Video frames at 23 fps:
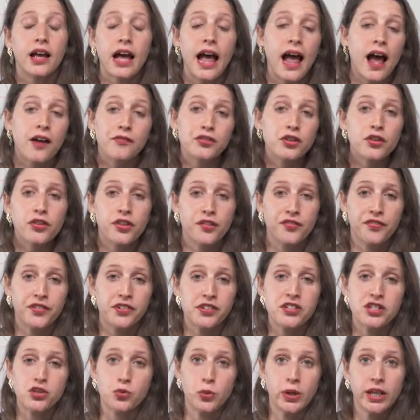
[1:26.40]
After the
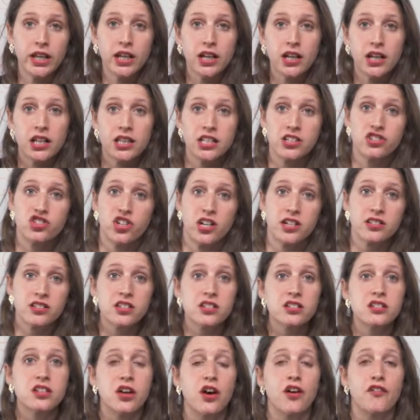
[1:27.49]
first week, the
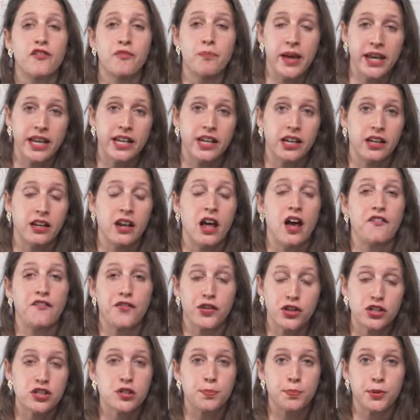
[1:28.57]
chances of making a
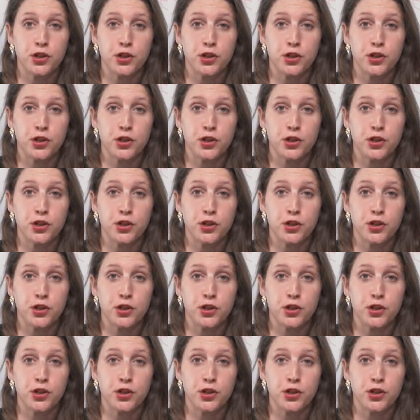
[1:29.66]
first